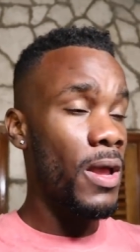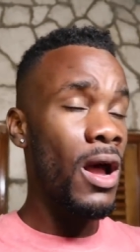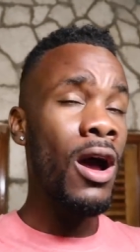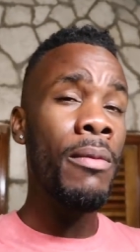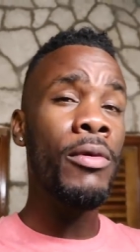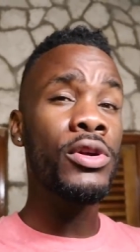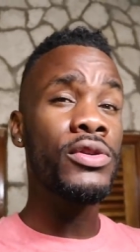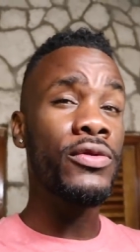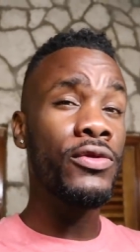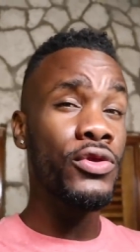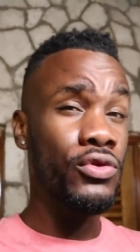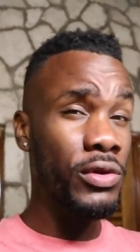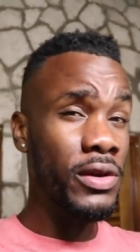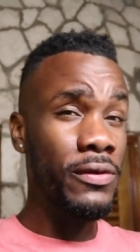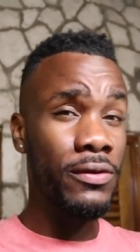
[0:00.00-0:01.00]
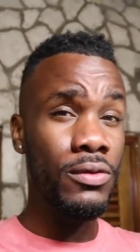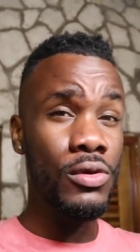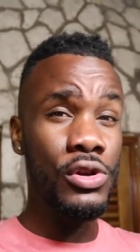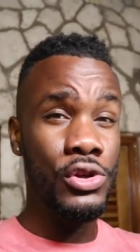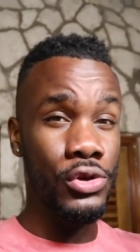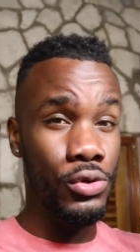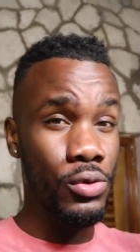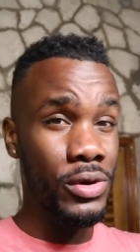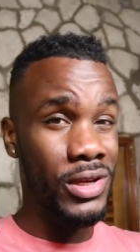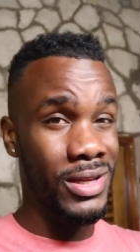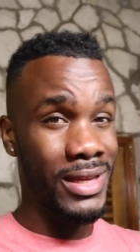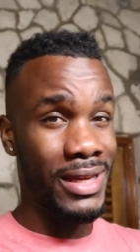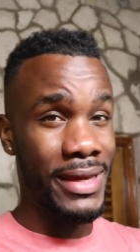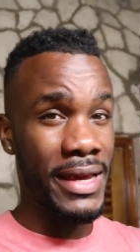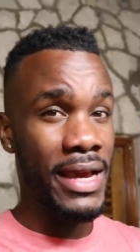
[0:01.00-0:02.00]
how much street food you
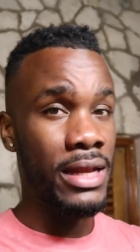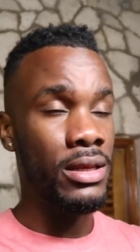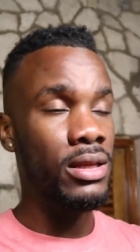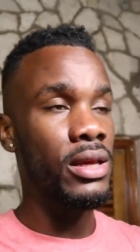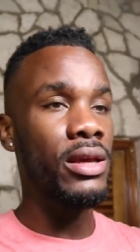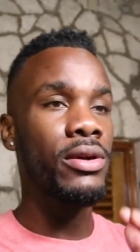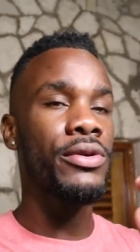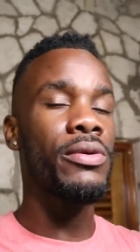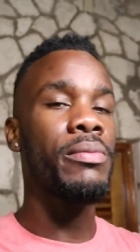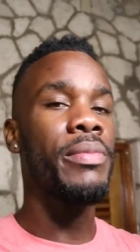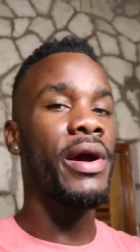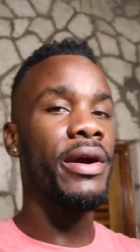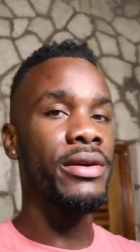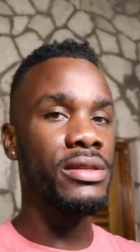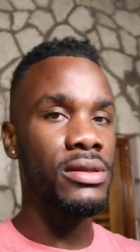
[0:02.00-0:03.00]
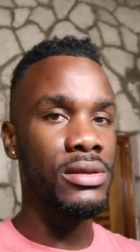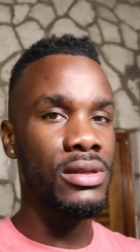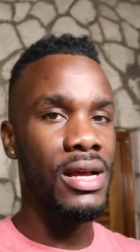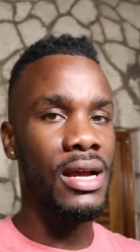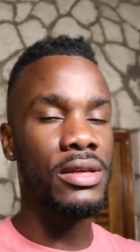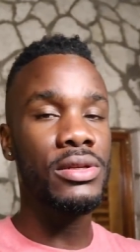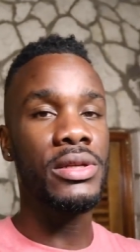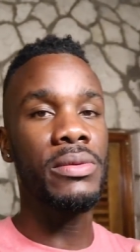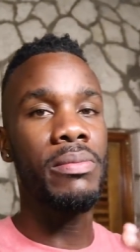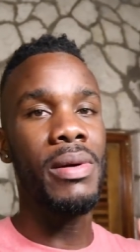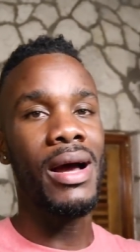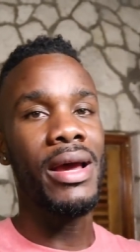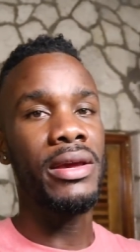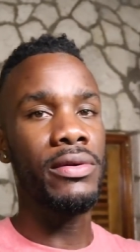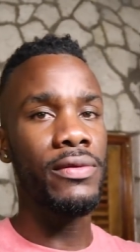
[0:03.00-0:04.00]
can get in comparison to actually
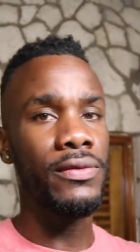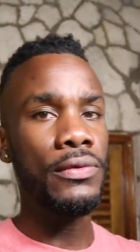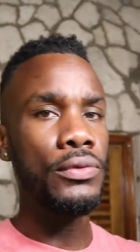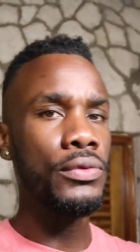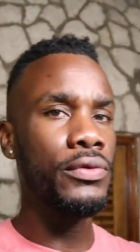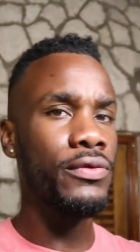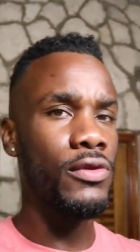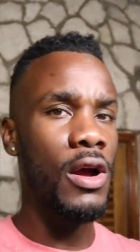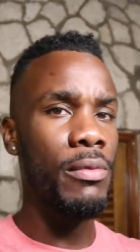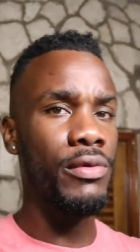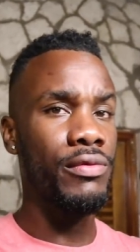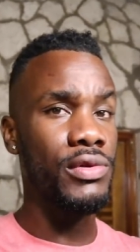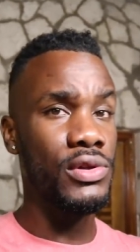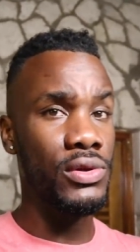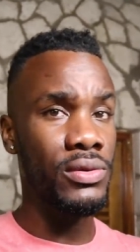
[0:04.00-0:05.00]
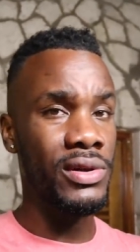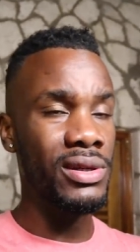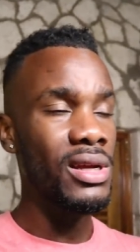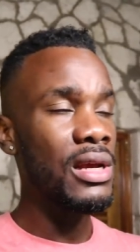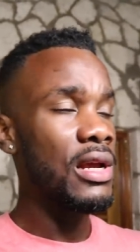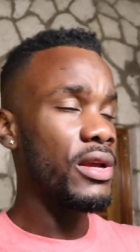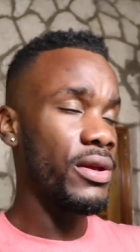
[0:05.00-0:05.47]
buying food from a resort.